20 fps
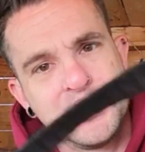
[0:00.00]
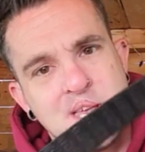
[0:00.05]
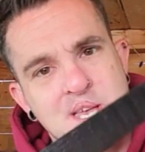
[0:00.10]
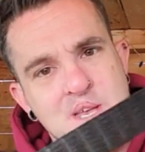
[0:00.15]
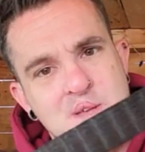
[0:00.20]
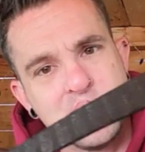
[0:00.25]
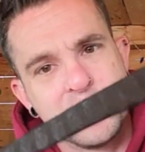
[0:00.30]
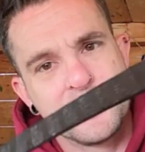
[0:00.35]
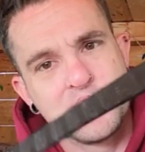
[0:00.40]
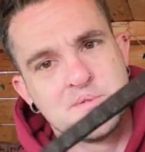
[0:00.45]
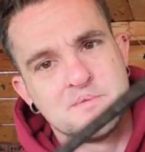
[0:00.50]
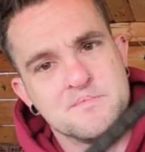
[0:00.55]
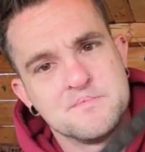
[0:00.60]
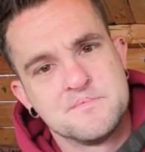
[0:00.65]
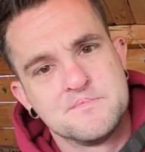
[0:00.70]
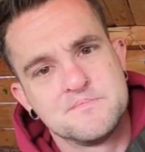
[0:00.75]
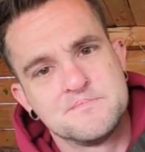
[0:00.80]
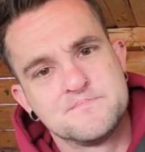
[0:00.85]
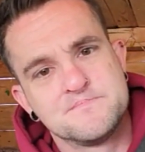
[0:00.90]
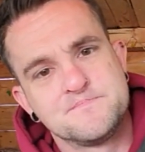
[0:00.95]
the teeth
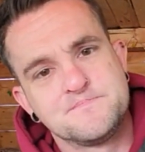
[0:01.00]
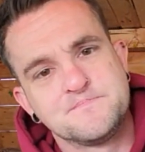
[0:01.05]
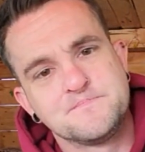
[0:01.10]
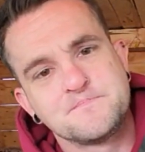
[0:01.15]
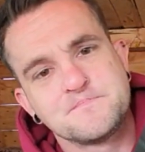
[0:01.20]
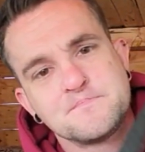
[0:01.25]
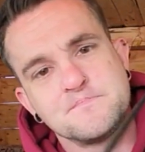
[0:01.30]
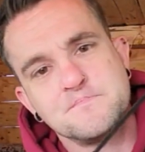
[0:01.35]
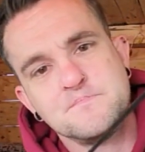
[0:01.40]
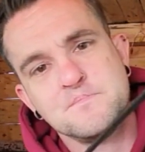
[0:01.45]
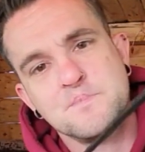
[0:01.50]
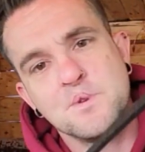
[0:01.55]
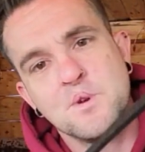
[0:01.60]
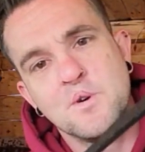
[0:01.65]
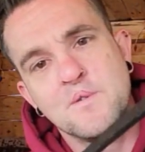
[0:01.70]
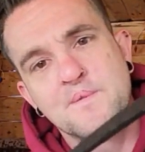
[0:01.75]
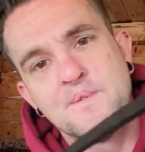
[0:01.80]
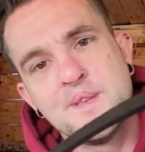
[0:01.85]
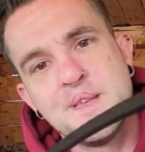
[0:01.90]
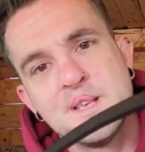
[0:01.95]

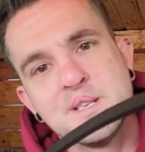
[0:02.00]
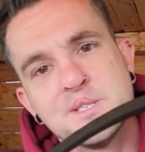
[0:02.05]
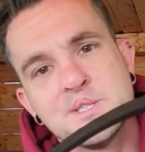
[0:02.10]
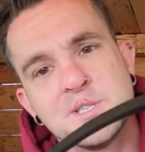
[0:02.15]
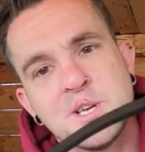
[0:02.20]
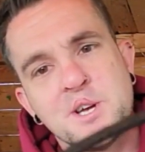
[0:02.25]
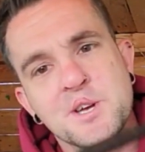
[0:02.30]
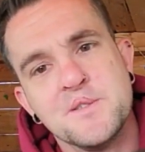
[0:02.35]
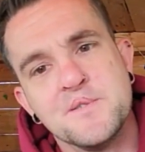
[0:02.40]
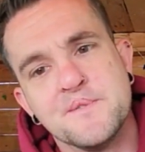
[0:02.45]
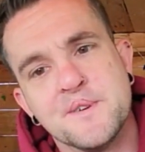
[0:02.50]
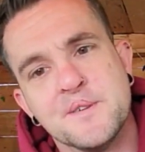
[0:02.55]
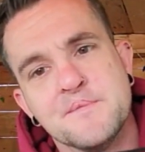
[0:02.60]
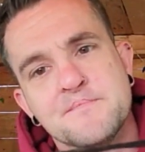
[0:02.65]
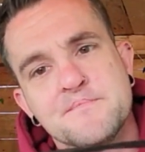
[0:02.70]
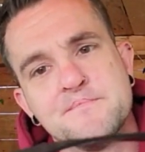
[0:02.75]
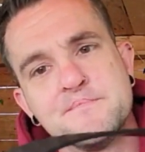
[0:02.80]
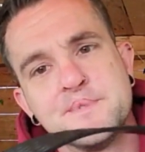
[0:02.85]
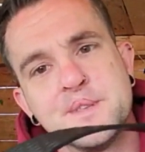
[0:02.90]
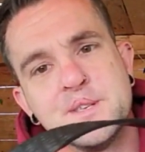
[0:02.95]
off the inside of it.
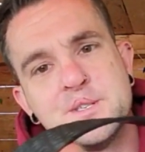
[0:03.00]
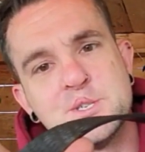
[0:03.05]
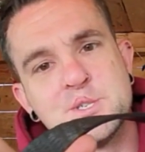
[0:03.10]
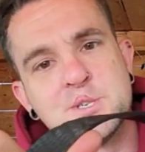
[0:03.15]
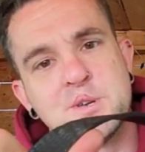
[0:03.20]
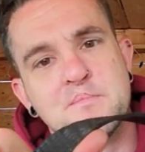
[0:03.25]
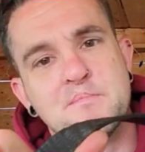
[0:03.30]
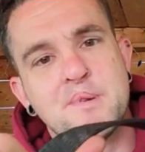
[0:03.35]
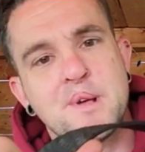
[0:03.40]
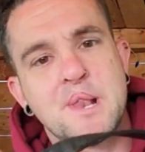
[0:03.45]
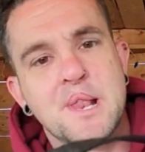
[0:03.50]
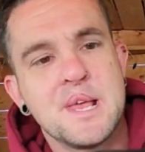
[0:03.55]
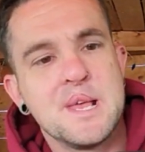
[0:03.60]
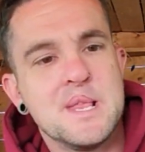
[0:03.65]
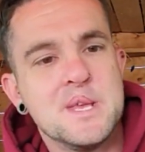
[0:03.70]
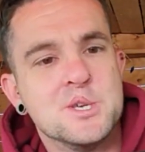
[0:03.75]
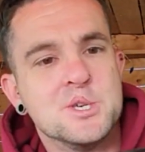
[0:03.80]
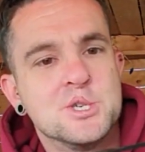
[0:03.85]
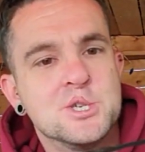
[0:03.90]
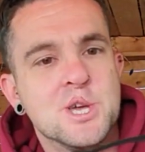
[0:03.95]
They just
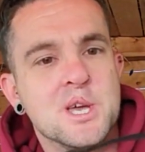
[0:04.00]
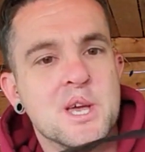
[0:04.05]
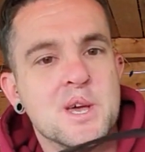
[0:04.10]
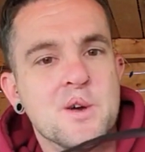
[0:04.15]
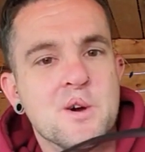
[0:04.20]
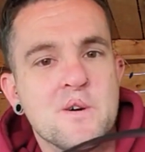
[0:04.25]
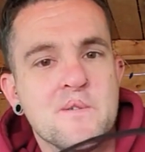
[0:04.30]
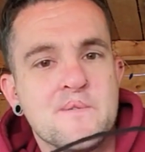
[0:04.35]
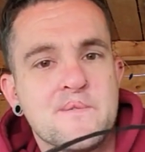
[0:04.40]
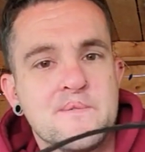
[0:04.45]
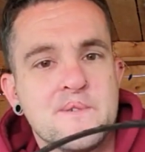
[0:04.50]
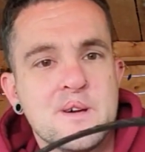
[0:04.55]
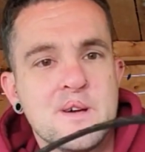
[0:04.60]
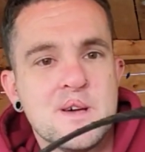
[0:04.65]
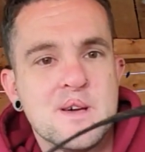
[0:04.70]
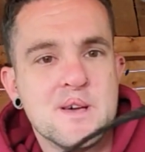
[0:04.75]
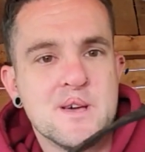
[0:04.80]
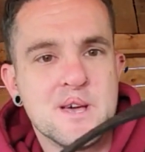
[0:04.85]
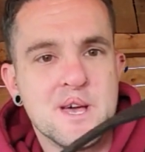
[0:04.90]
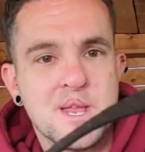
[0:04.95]
completely sheared off
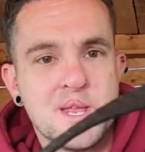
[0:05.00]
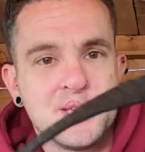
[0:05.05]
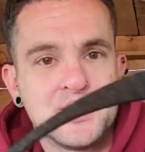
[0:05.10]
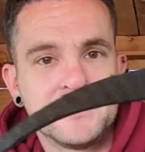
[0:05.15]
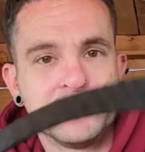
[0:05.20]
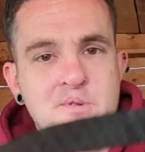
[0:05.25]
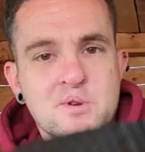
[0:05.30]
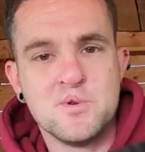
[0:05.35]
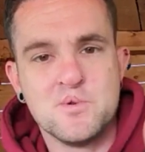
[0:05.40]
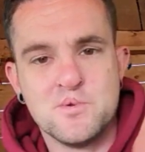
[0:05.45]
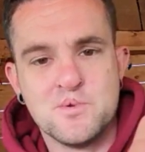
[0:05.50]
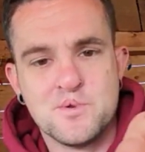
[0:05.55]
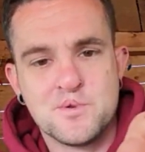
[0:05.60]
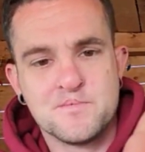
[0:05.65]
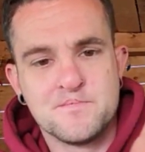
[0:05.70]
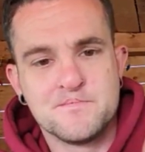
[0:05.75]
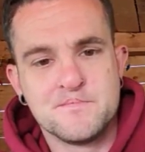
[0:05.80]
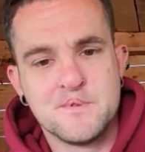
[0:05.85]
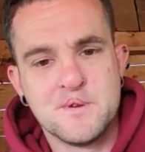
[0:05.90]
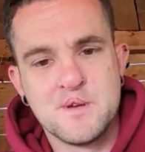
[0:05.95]
and it's smooth.
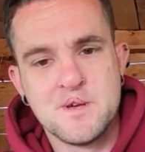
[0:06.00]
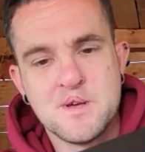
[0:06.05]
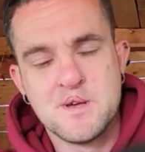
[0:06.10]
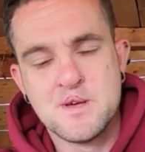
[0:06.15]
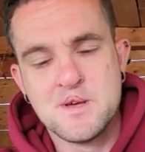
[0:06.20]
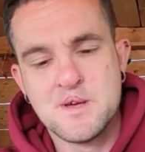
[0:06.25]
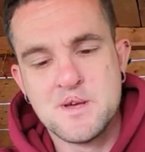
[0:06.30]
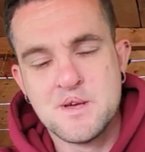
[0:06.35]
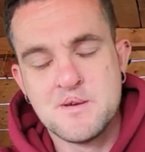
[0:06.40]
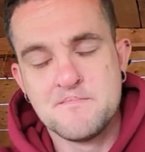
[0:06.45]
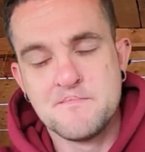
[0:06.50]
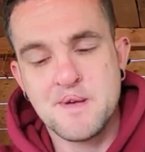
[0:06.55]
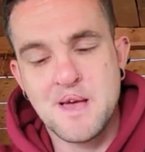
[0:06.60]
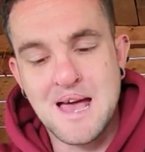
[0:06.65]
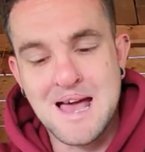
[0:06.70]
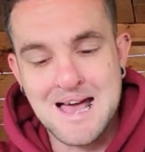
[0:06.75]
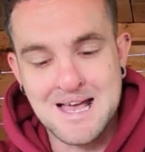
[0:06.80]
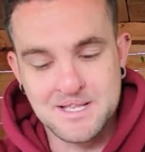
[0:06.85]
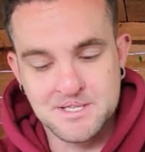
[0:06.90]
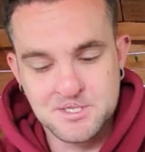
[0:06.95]

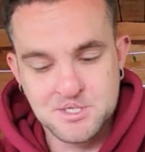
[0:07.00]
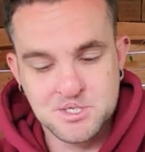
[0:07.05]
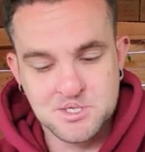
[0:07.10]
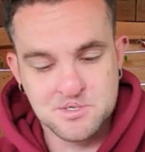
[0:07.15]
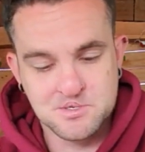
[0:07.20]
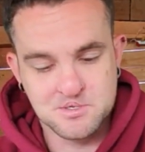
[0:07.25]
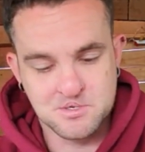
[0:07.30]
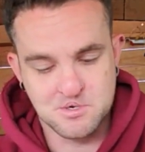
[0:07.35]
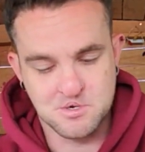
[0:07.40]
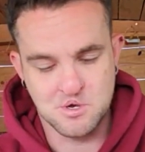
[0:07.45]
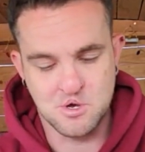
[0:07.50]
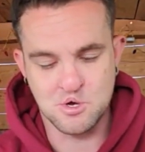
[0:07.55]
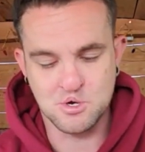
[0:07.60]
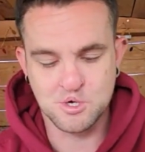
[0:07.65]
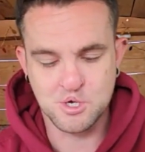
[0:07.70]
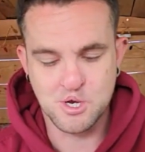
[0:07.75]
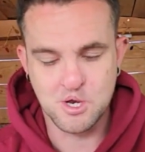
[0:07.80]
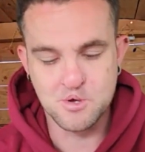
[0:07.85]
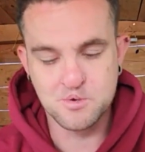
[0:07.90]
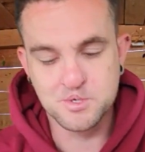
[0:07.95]
And
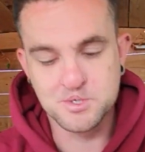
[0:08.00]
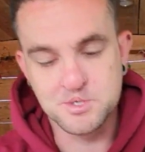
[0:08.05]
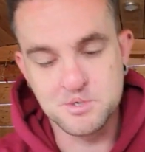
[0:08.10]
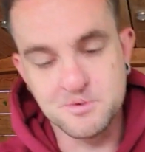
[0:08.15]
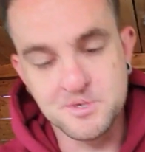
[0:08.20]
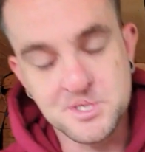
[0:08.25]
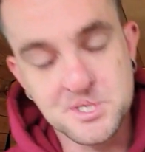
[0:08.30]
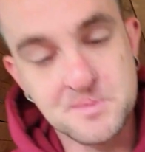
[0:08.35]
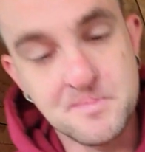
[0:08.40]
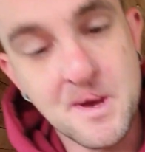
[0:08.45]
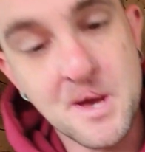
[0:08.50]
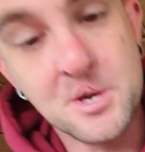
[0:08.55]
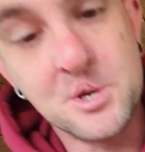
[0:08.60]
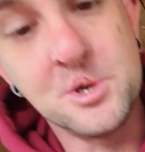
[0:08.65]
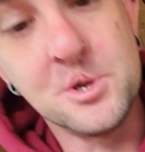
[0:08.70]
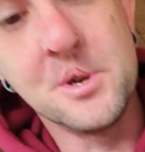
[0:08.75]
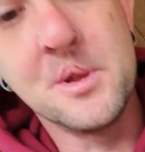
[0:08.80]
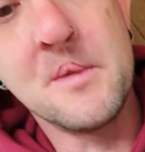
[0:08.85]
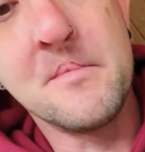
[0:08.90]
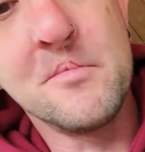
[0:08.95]
on closer
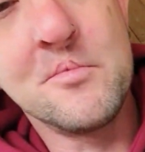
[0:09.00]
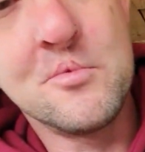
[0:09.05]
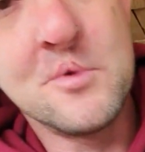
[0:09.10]
inspection, I